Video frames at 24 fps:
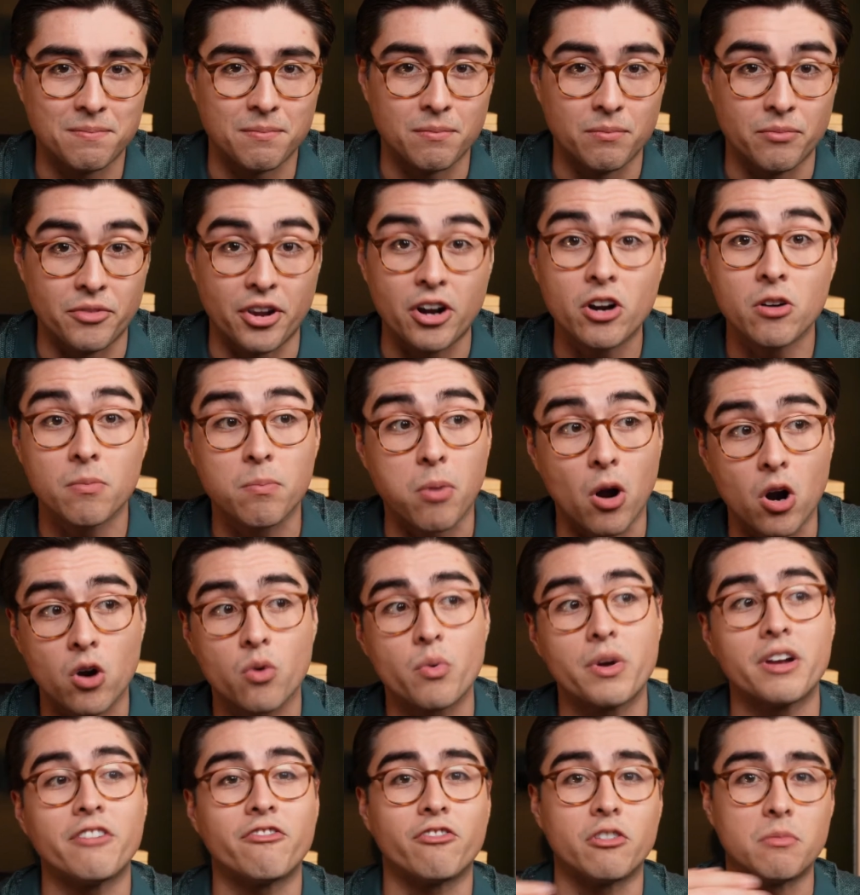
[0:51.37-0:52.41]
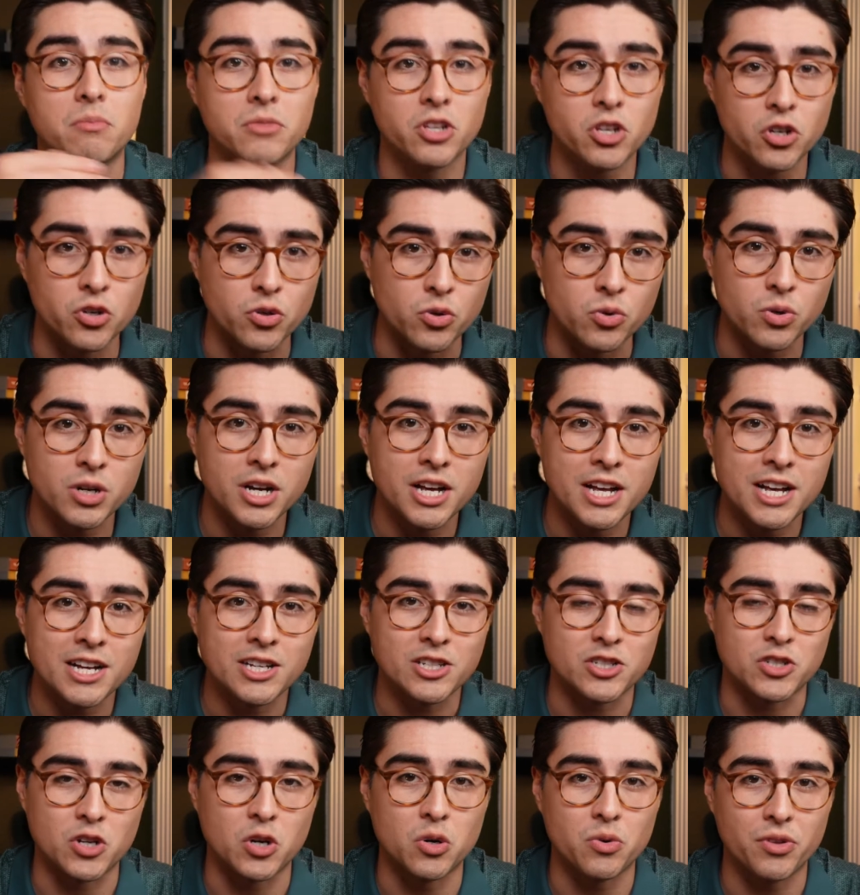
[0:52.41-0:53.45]
They're borrowing from you
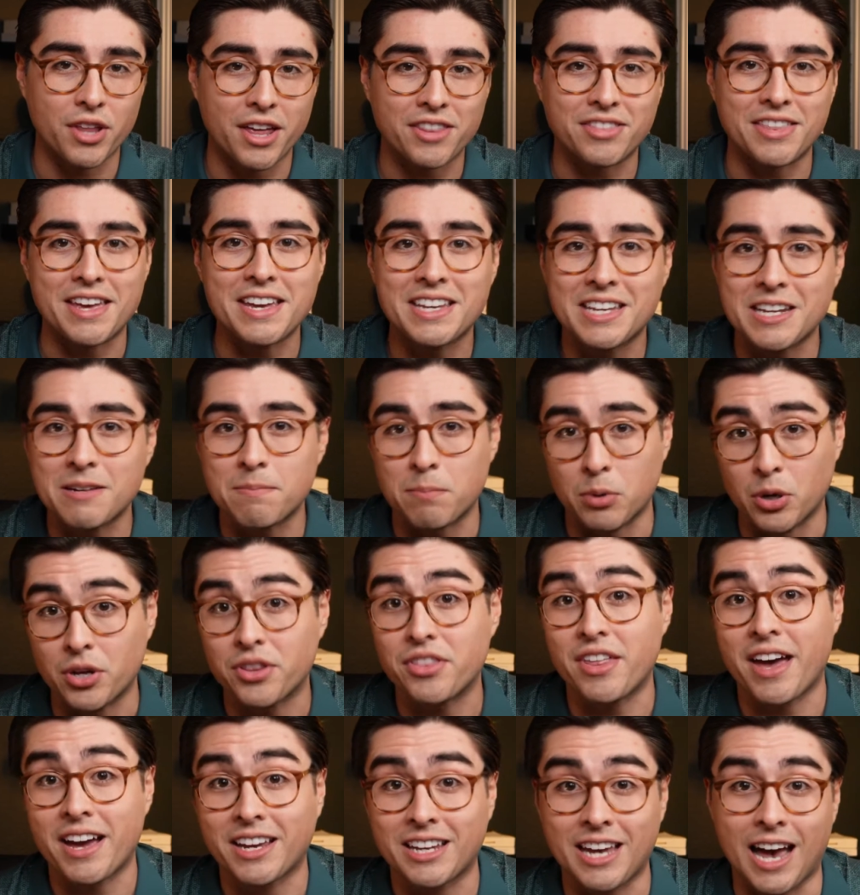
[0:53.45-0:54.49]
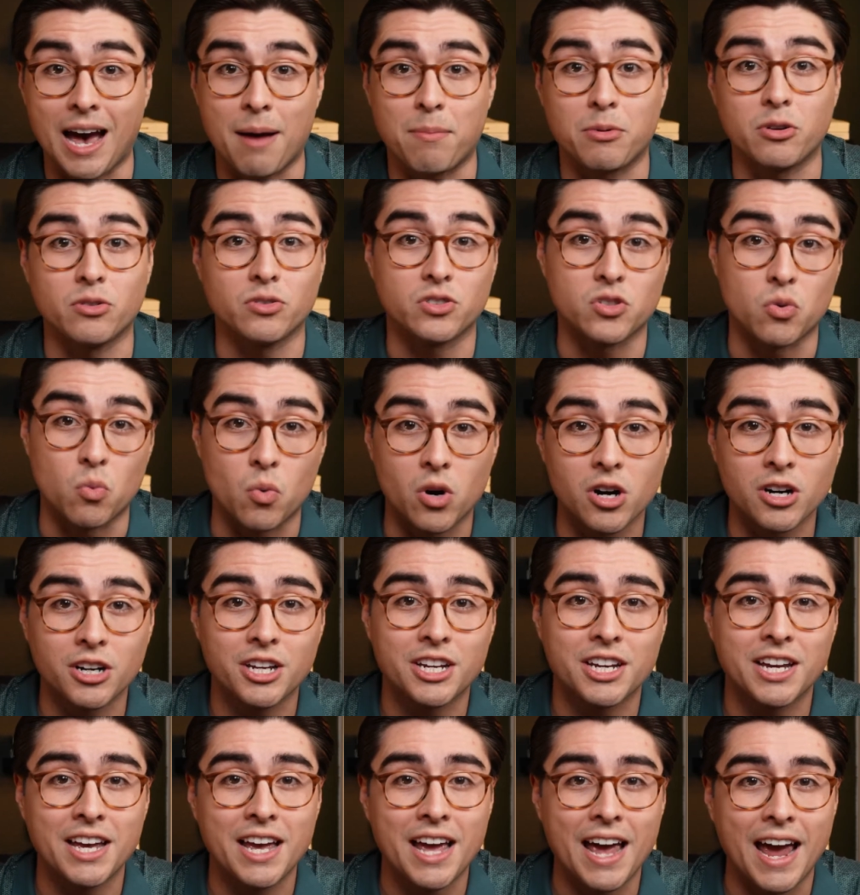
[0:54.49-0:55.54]
so that they can put that capital to
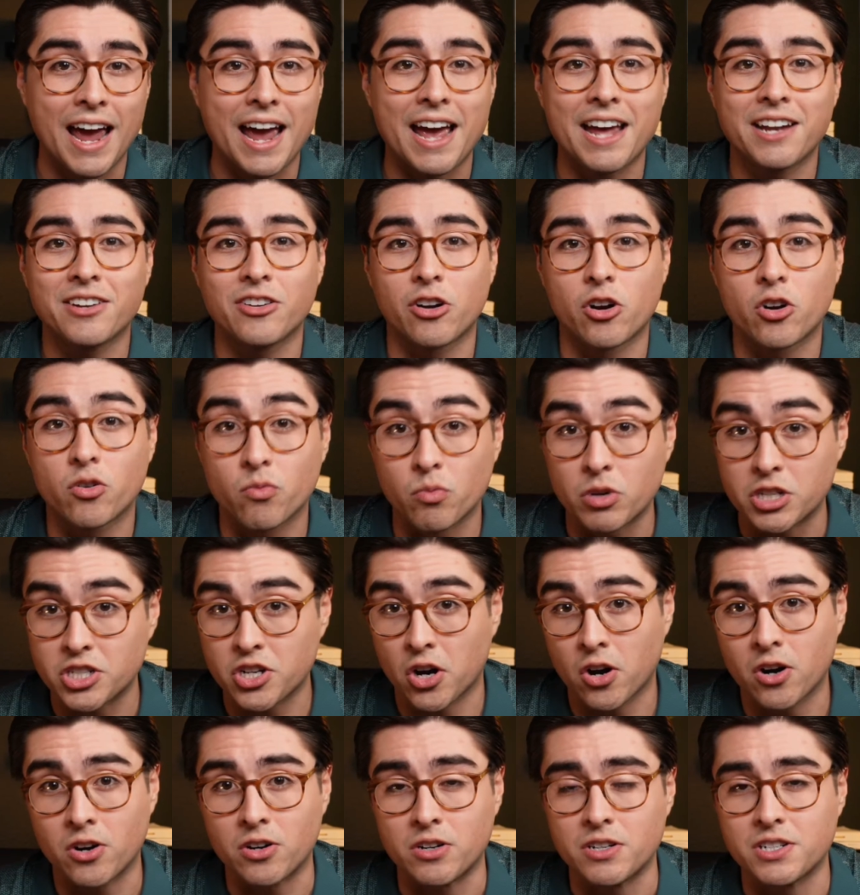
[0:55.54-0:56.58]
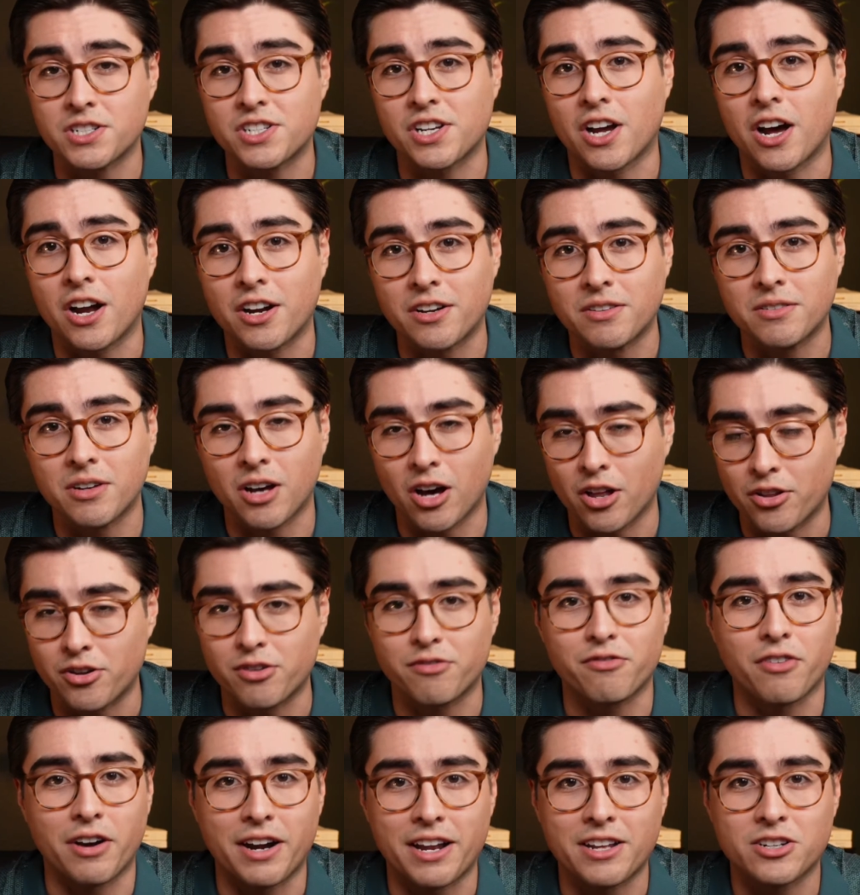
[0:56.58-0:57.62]
work and earn returns on other
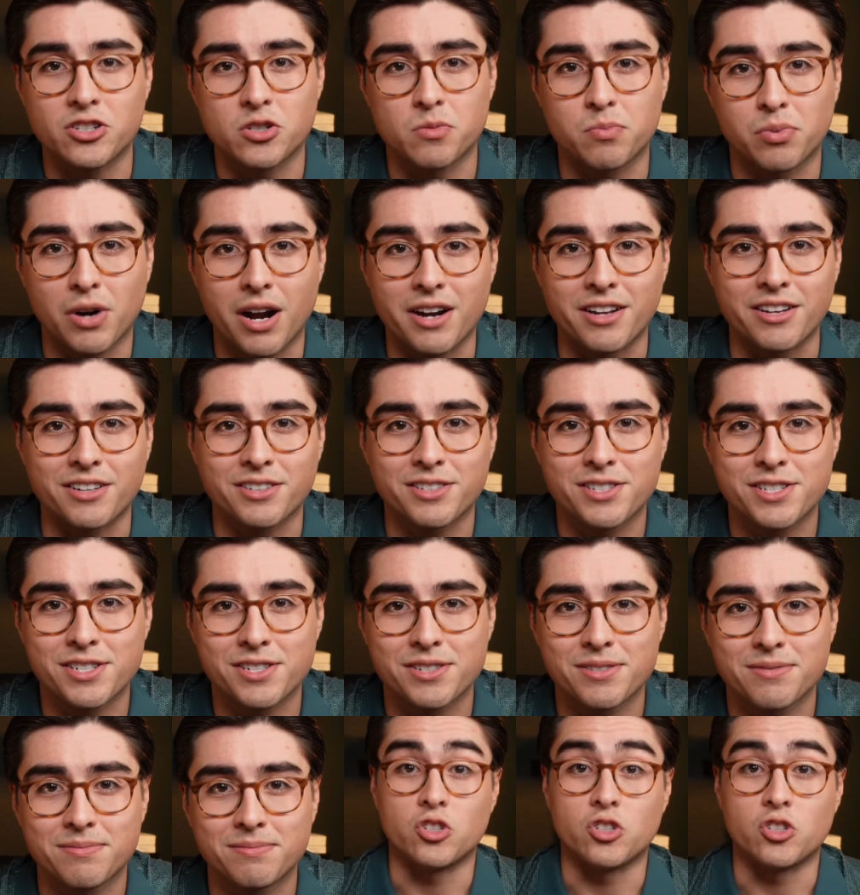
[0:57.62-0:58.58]
financial products.